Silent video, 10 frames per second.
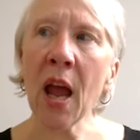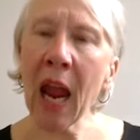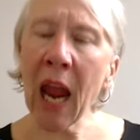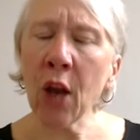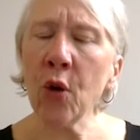
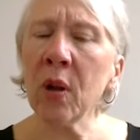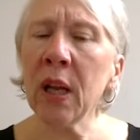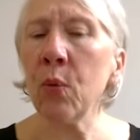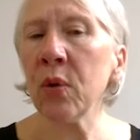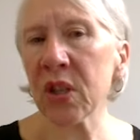
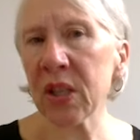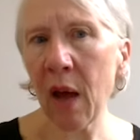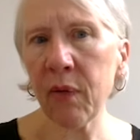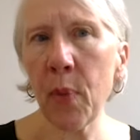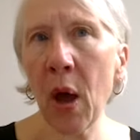Annually, we'll
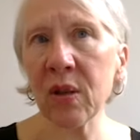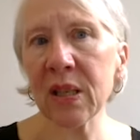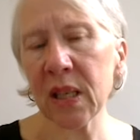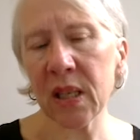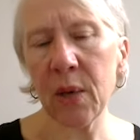staff about
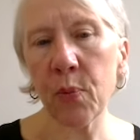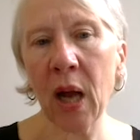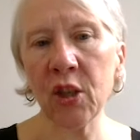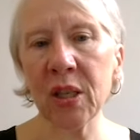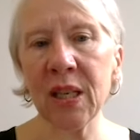60
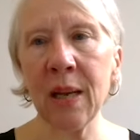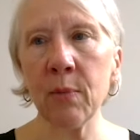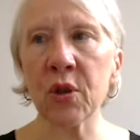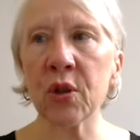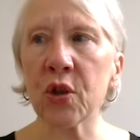project
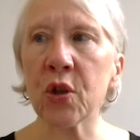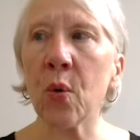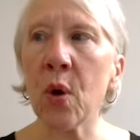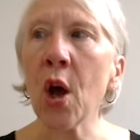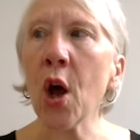teams.
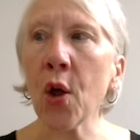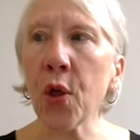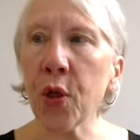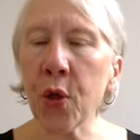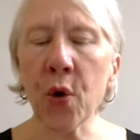So a
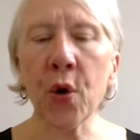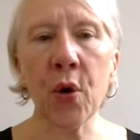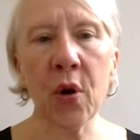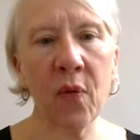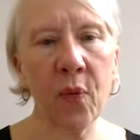
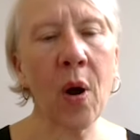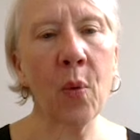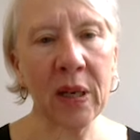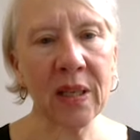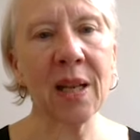third of what
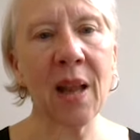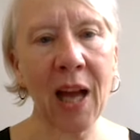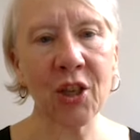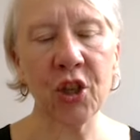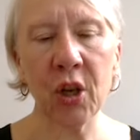we did
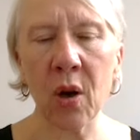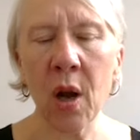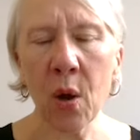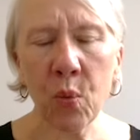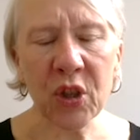last year
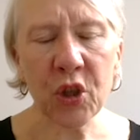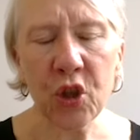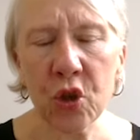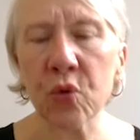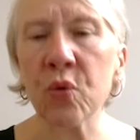was
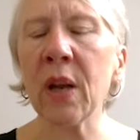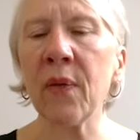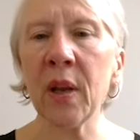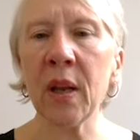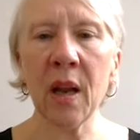
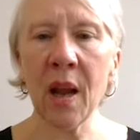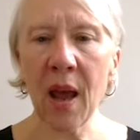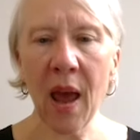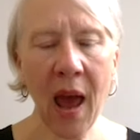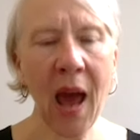driven
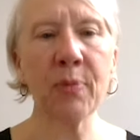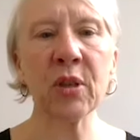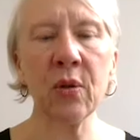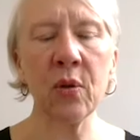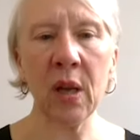
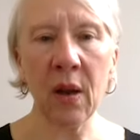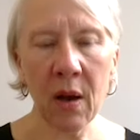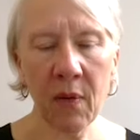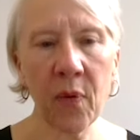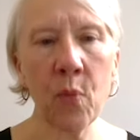absolutely
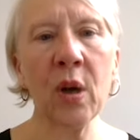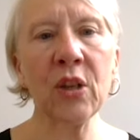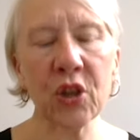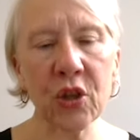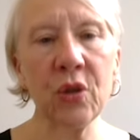from what
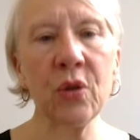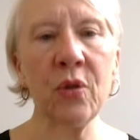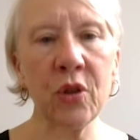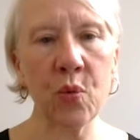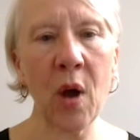
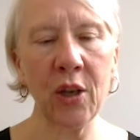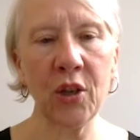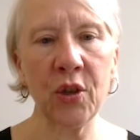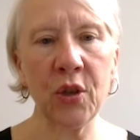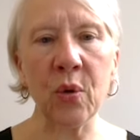students wanted
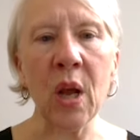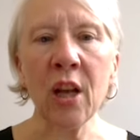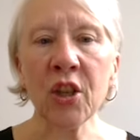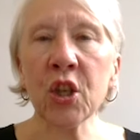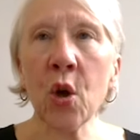to do.
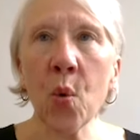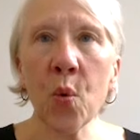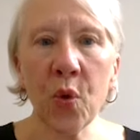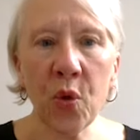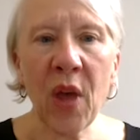
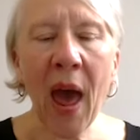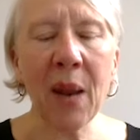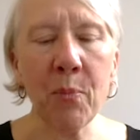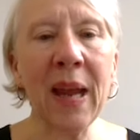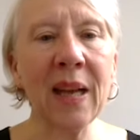So
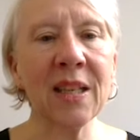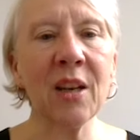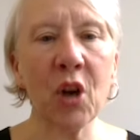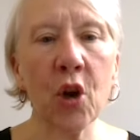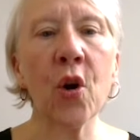that makes it
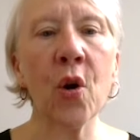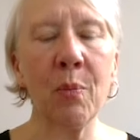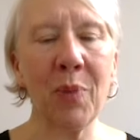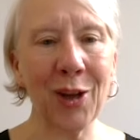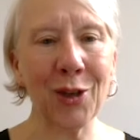
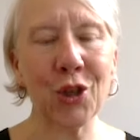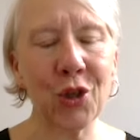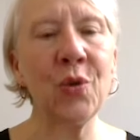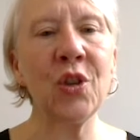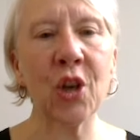current because
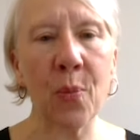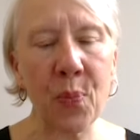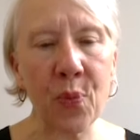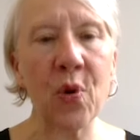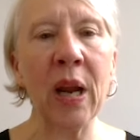students are
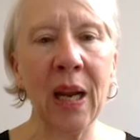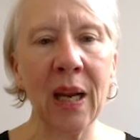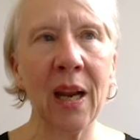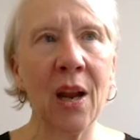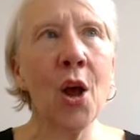bringing
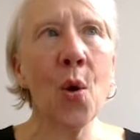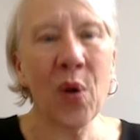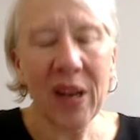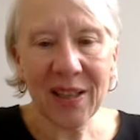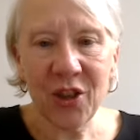in
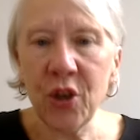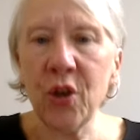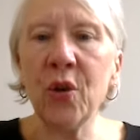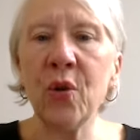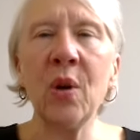what is
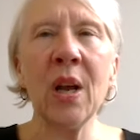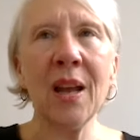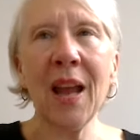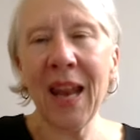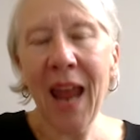new
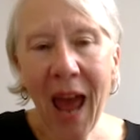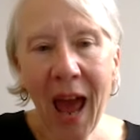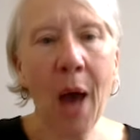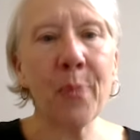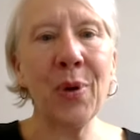and
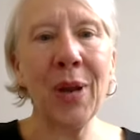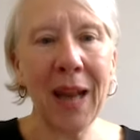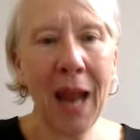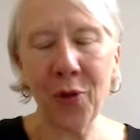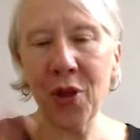happening
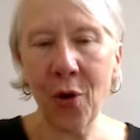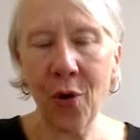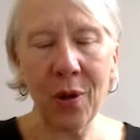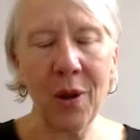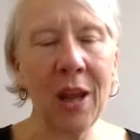out
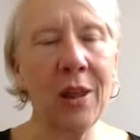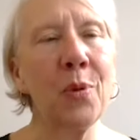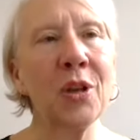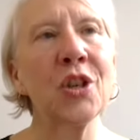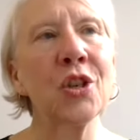there in the
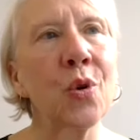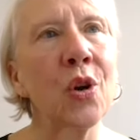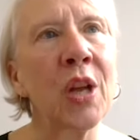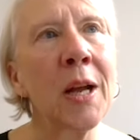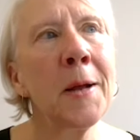business world.